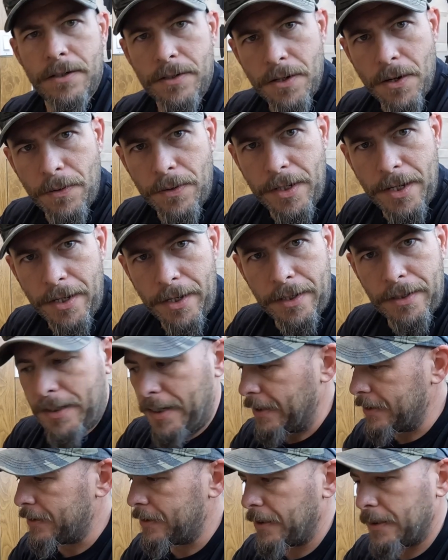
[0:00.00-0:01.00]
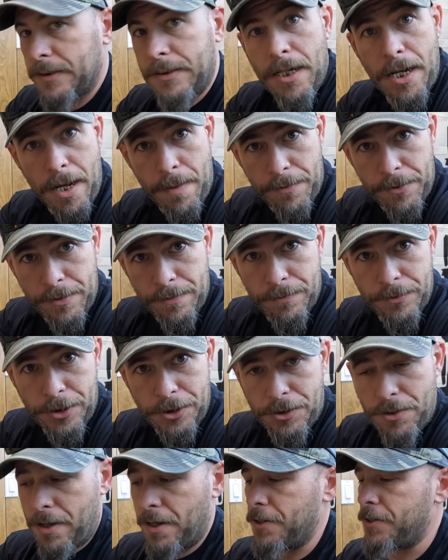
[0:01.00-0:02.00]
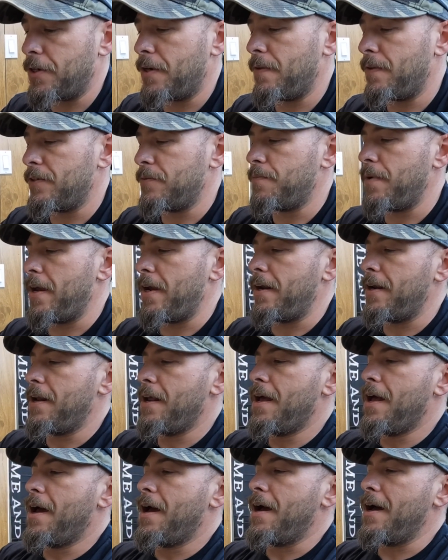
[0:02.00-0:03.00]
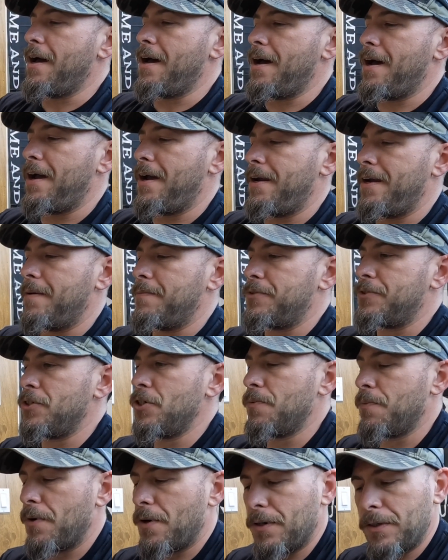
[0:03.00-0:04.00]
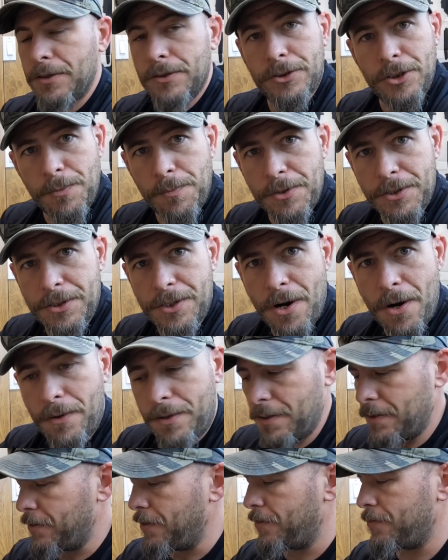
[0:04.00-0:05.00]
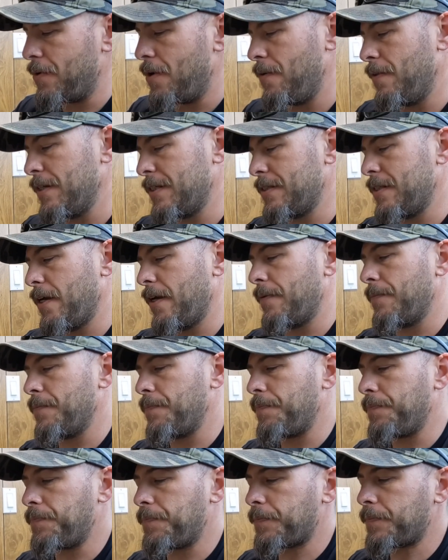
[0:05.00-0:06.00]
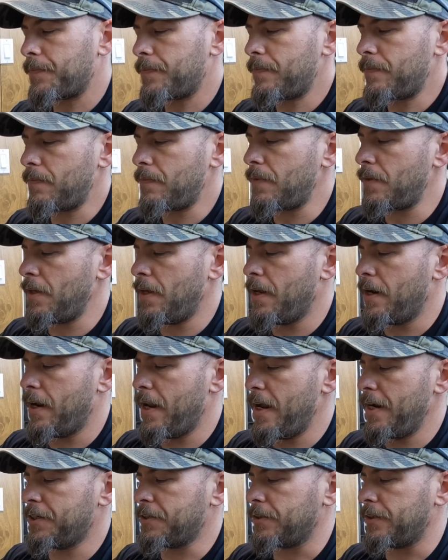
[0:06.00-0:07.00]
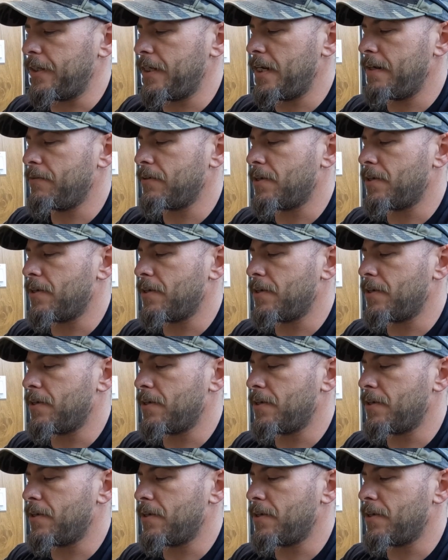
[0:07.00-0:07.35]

no kidding, like 6 times just trying to show you this bait. I am super, super stoked to throw this thing. And it actually even